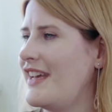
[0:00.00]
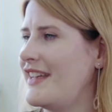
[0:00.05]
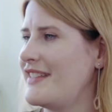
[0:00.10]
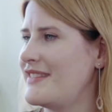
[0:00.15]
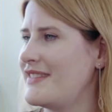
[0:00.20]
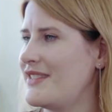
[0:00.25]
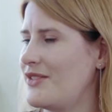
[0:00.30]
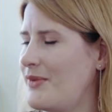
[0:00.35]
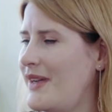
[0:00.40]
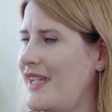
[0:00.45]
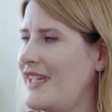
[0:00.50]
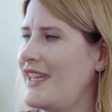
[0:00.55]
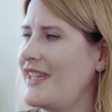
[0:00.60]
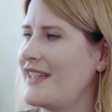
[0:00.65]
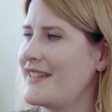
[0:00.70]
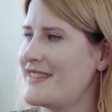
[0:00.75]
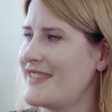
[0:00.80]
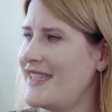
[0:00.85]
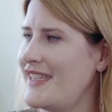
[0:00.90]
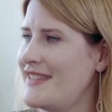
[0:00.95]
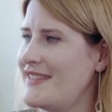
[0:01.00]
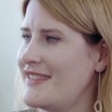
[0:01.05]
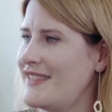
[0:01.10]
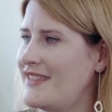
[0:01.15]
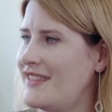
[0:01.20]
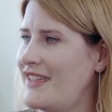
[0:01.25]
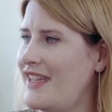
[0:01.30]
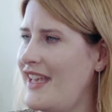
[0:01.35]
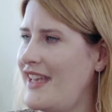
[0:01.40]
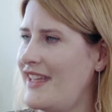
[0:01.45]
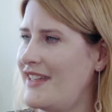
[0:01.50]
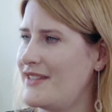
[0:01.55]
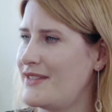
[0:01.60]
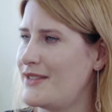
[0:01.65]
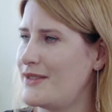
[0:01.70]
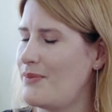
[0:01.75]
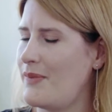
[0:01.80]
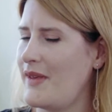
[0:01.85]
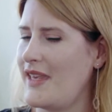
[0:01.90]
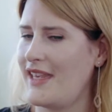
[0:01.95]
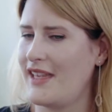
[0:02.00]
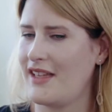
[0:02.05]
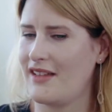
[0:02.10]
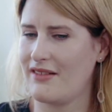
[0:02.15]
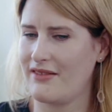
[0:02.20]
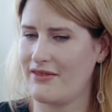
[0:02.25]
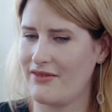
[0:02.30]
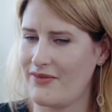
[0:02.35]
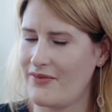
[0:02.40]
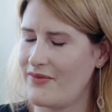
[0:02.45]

as the whaling season and being